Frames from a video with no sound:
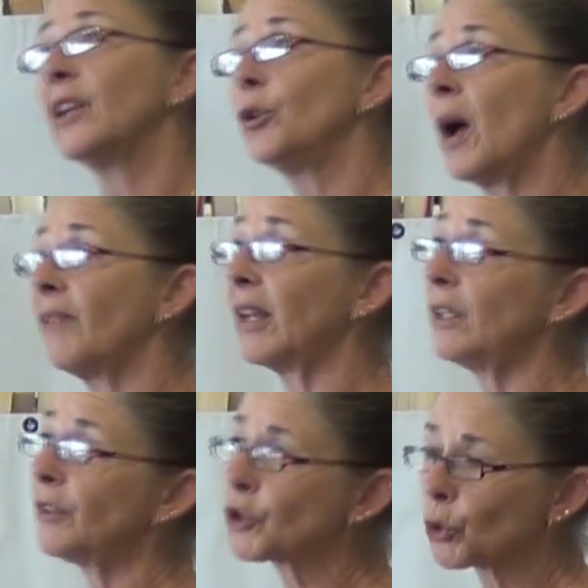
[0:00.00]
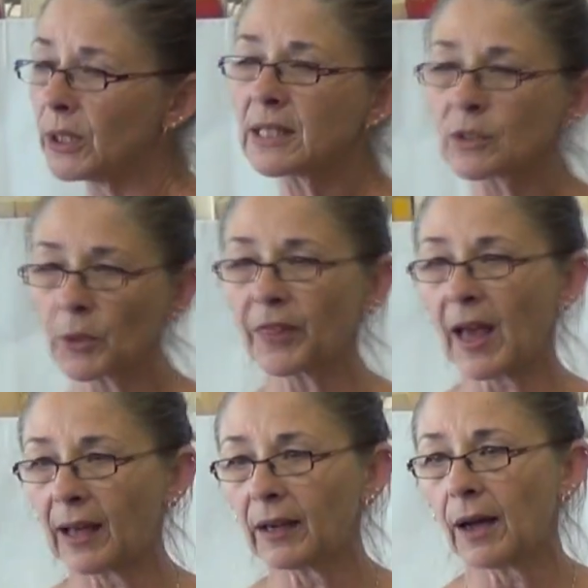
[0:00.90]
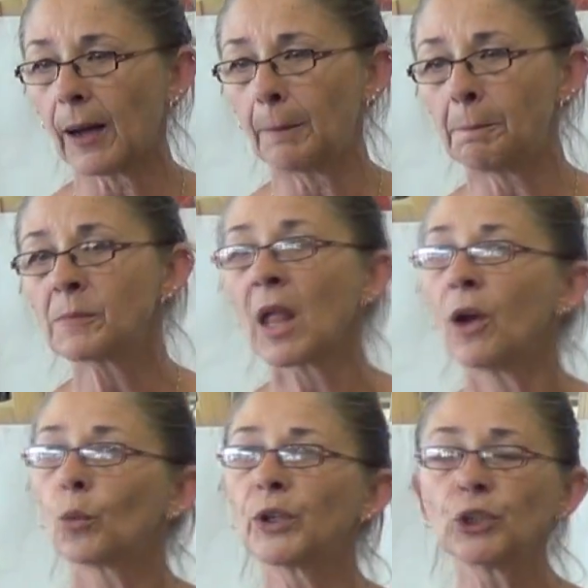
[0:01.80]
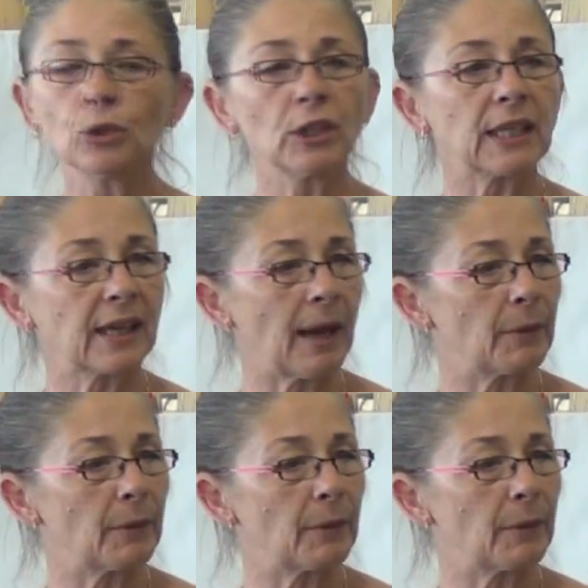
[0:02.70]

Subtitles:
And you have choices with that. When you look at